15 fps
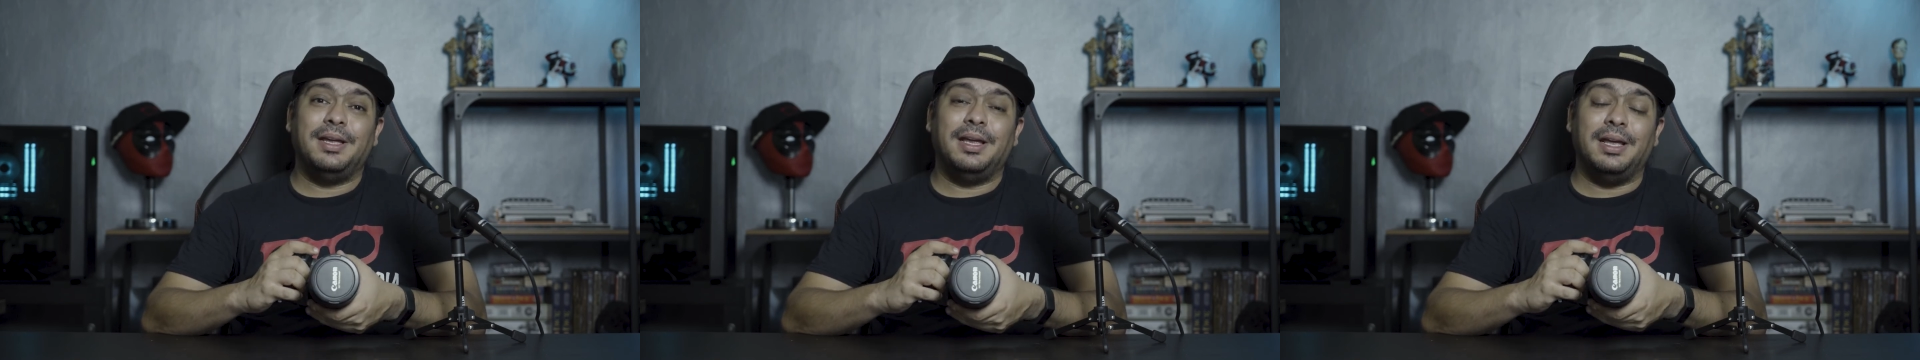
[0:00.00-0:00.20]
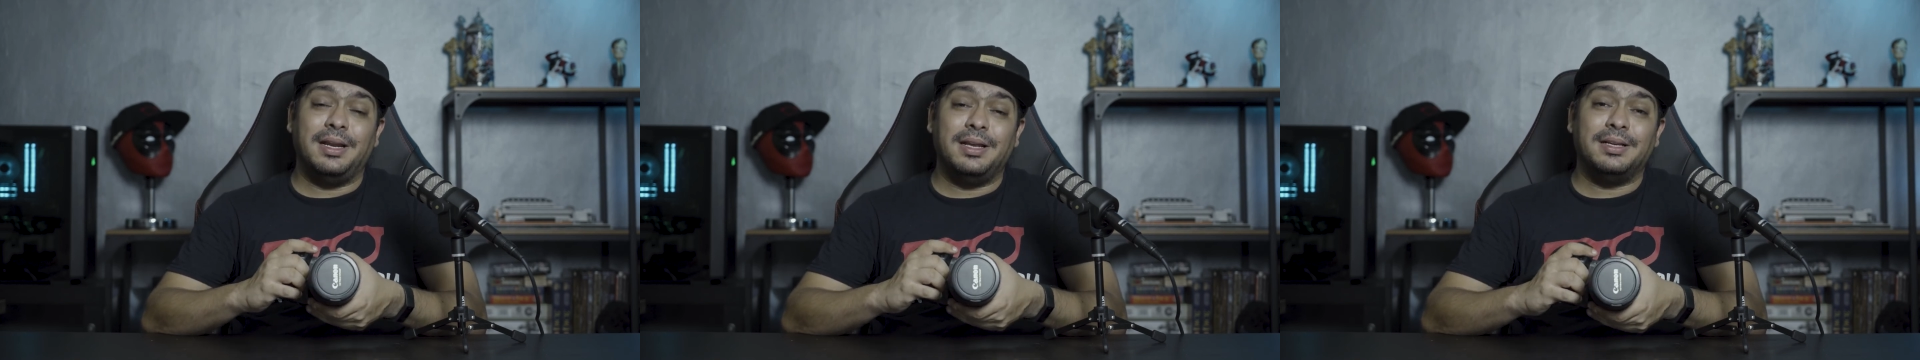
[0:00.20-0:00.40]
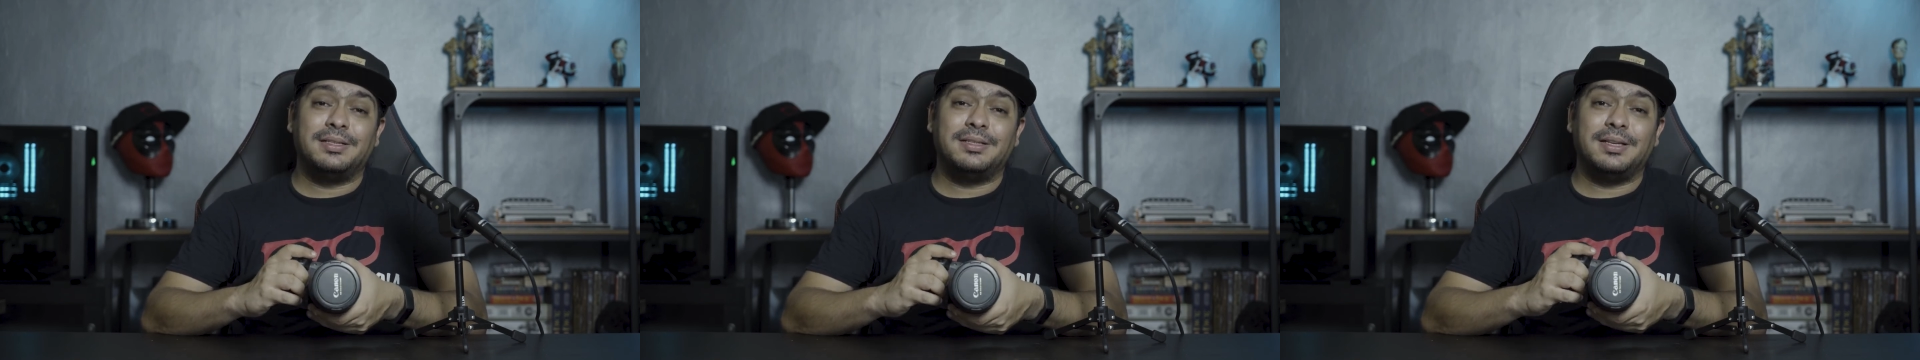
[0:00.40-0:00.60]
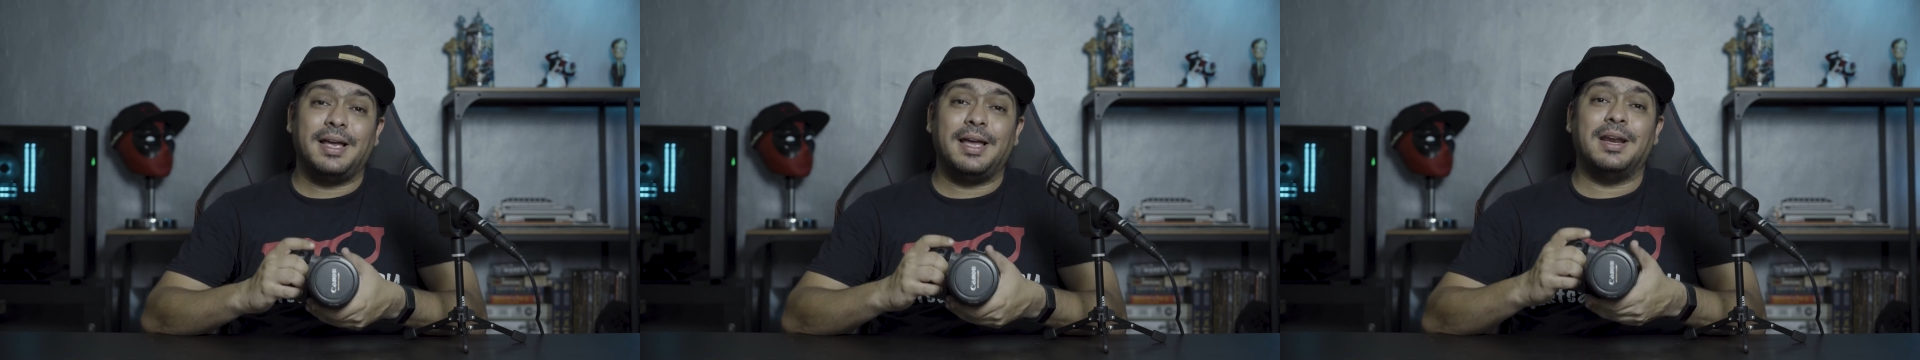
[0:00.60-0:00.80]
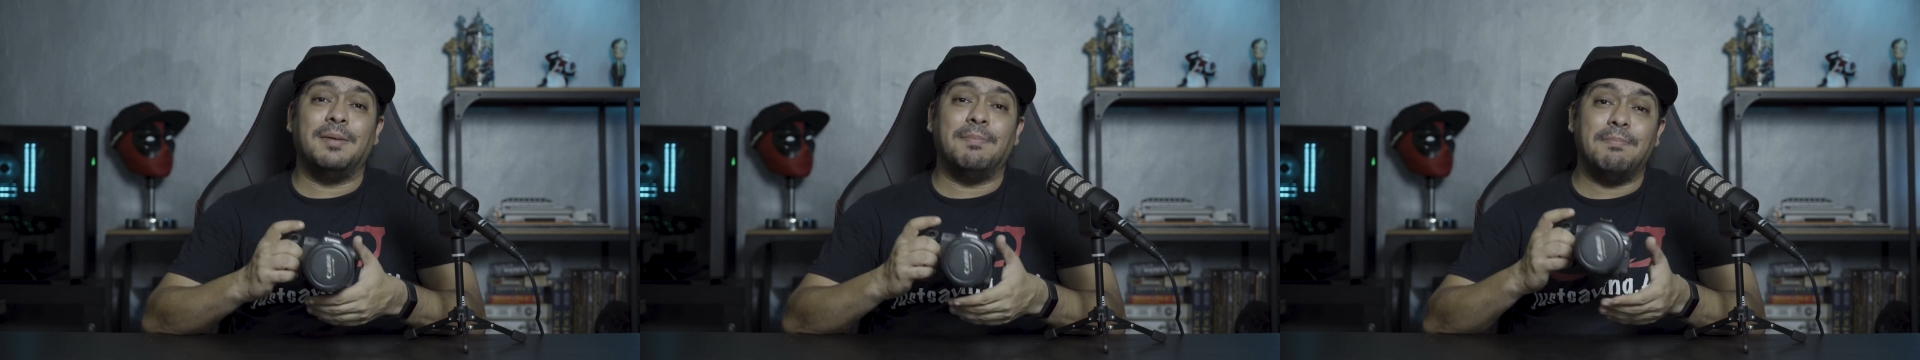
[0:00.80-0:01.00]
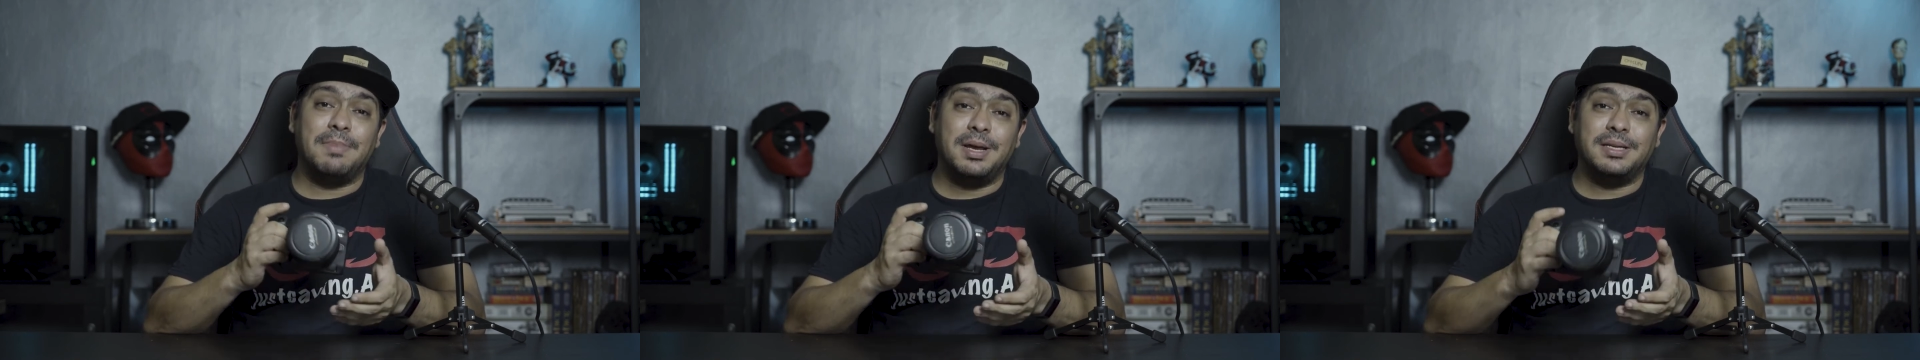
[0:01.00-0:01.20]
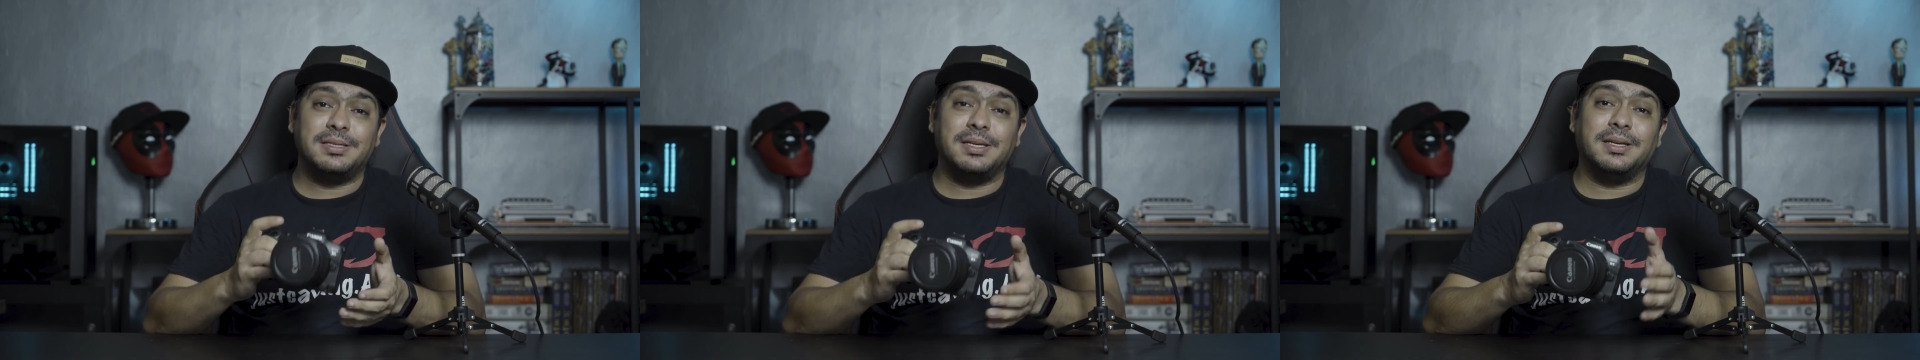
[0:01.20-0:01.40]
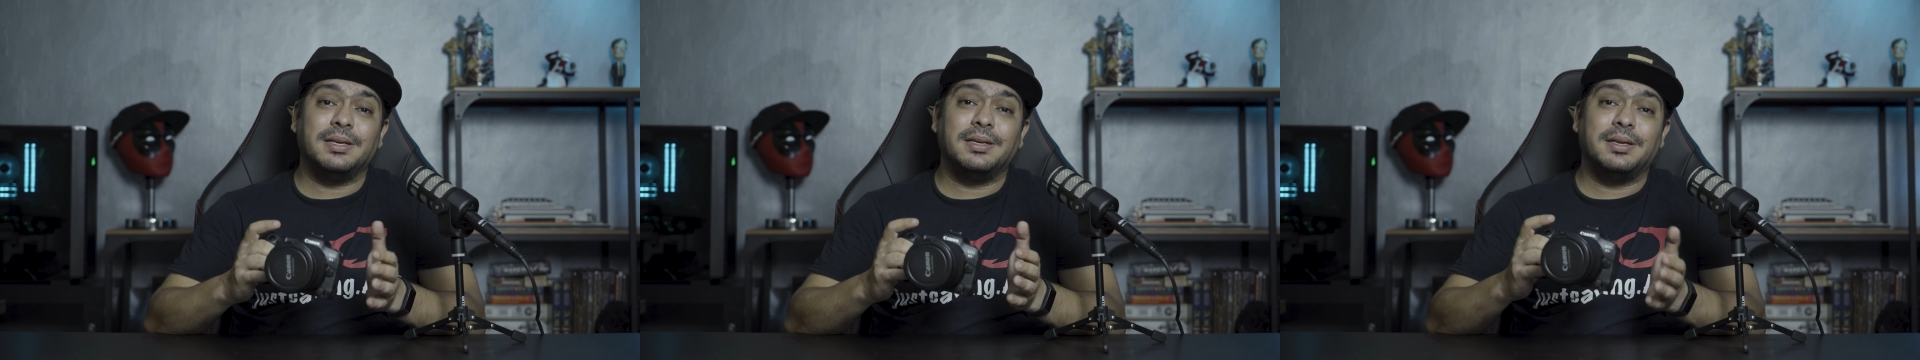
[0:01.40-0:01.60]
it is an
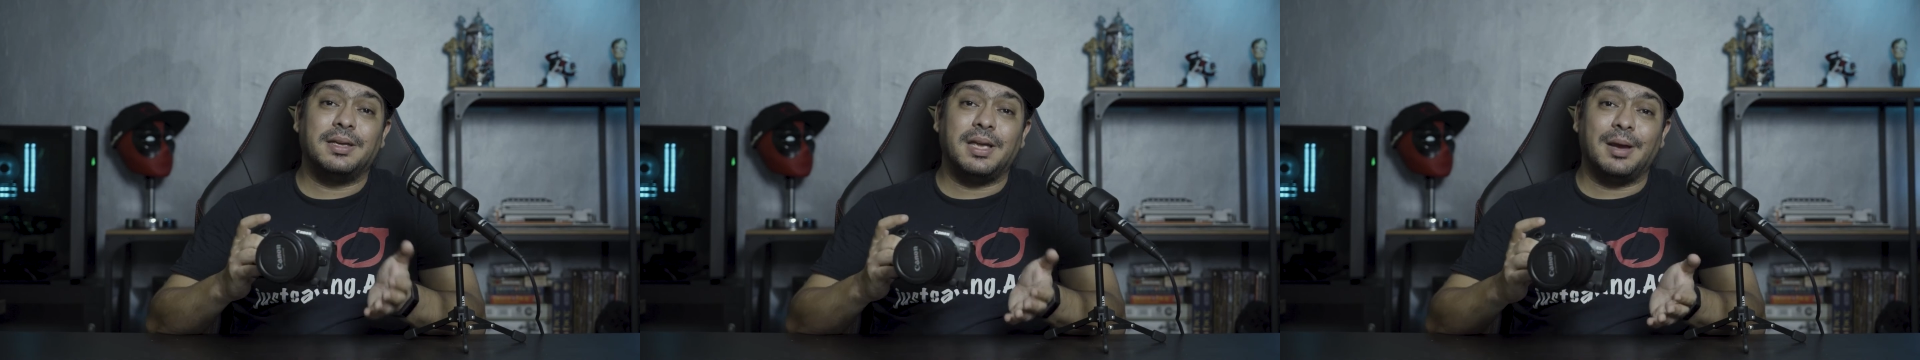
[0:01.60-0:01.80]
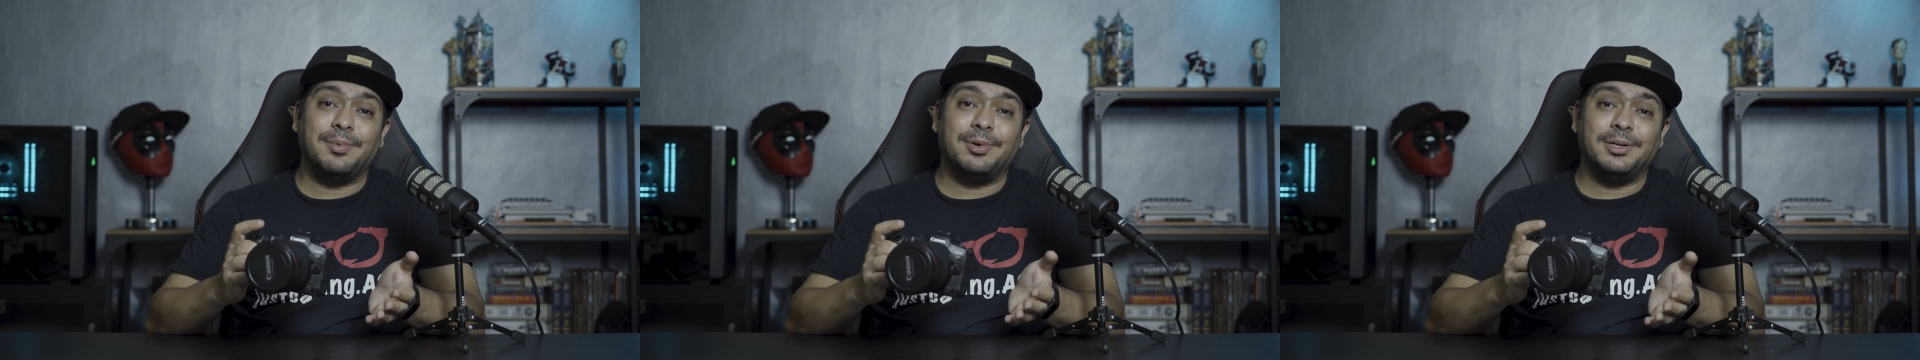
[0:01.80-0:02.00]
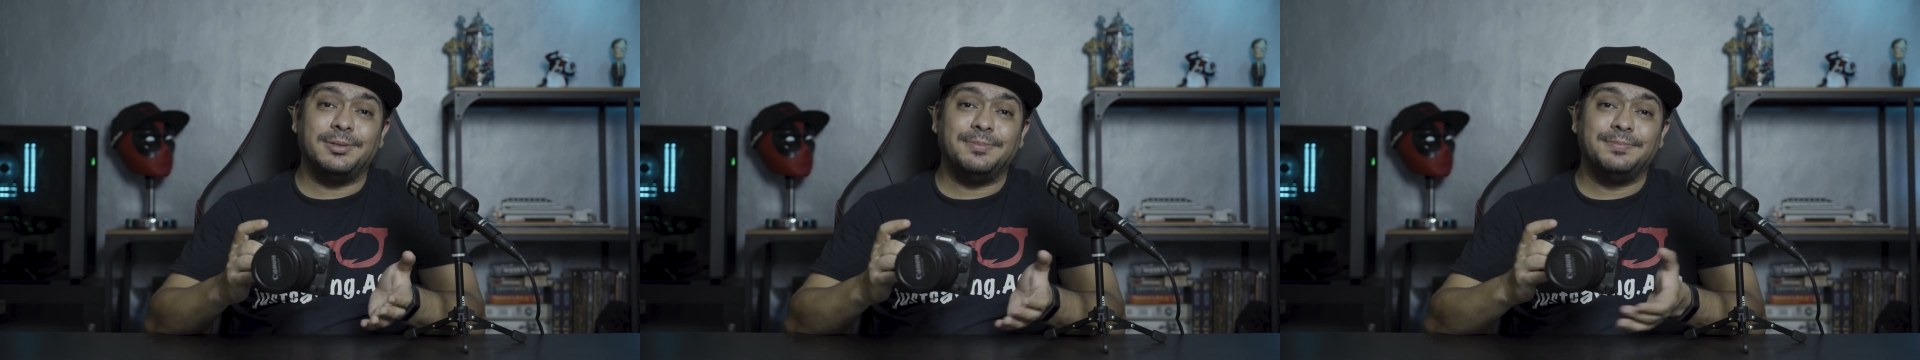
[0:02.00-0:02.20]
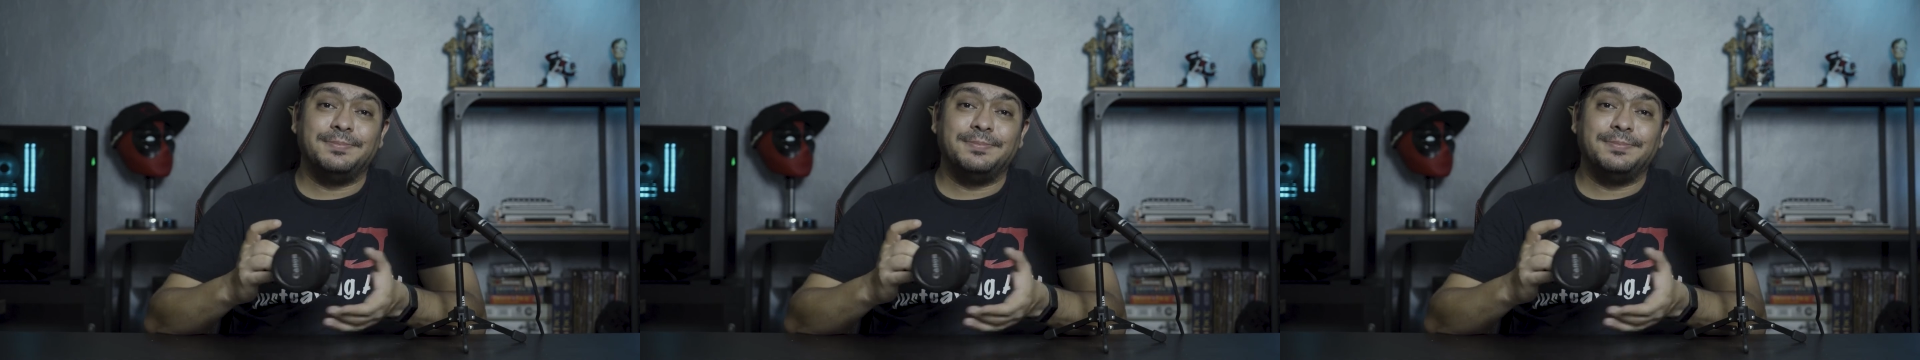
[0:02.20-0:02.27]
amazing camera.